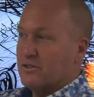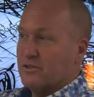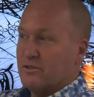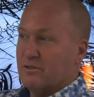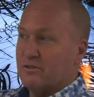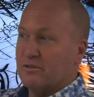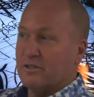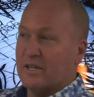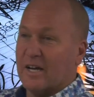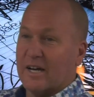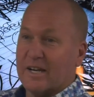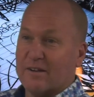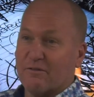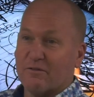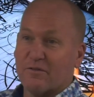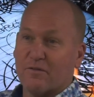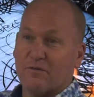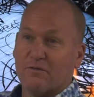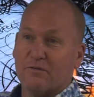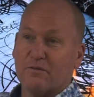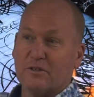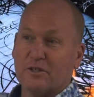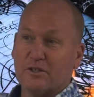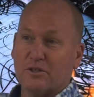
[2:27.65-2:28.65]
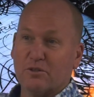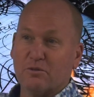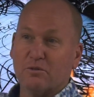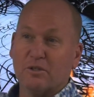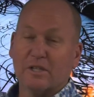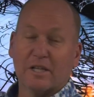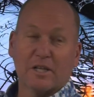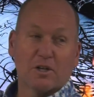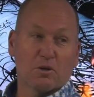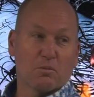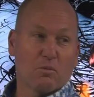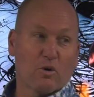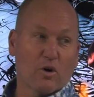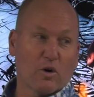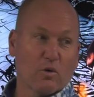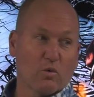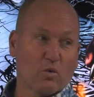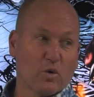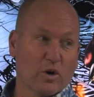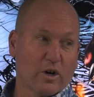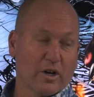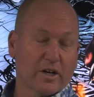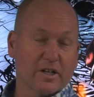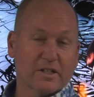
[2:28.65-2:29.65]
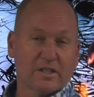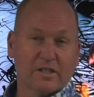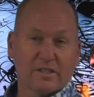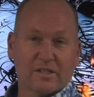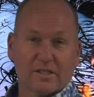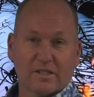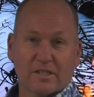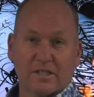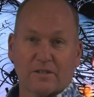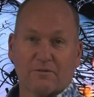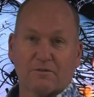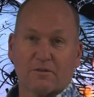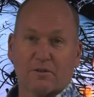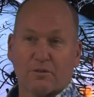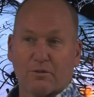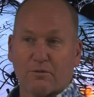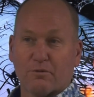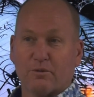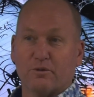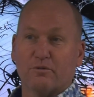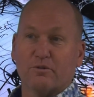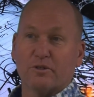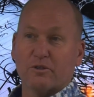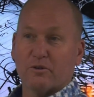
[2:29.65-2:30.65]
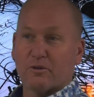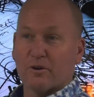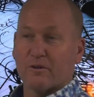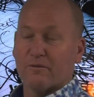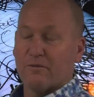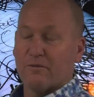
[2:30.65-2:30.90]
to kind of do a little more work to sift through your